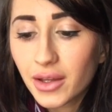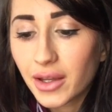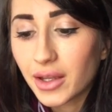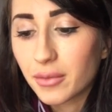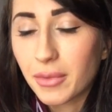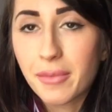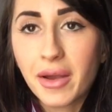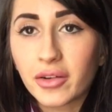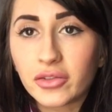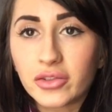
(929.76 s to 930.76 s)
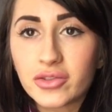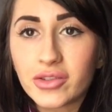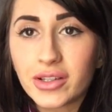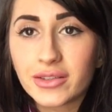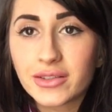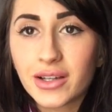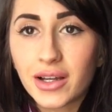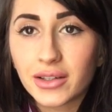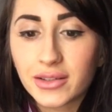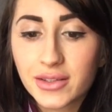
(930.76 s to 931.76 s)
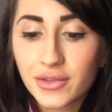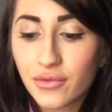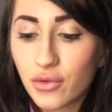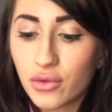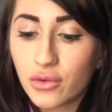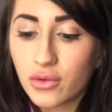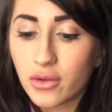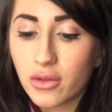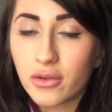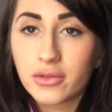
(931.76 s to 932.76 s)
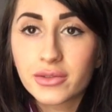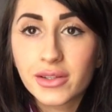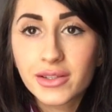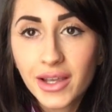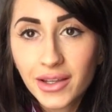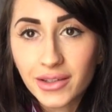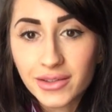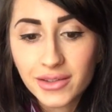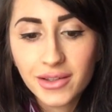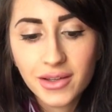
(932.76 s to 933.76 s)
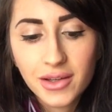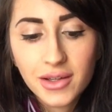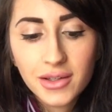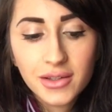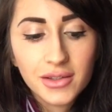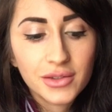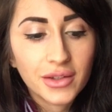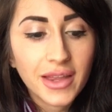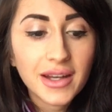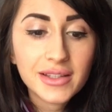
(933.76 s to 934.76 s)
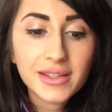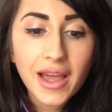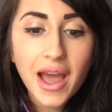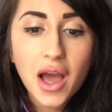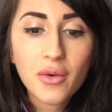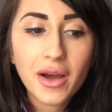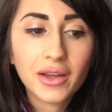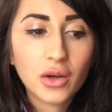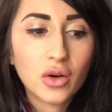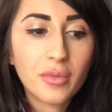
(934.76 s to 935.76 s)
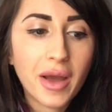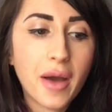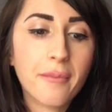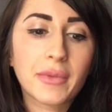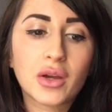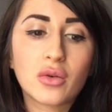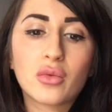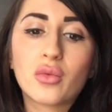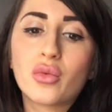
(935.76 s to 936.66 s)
hit my macronutrient targets for those days. So that is how I go about meal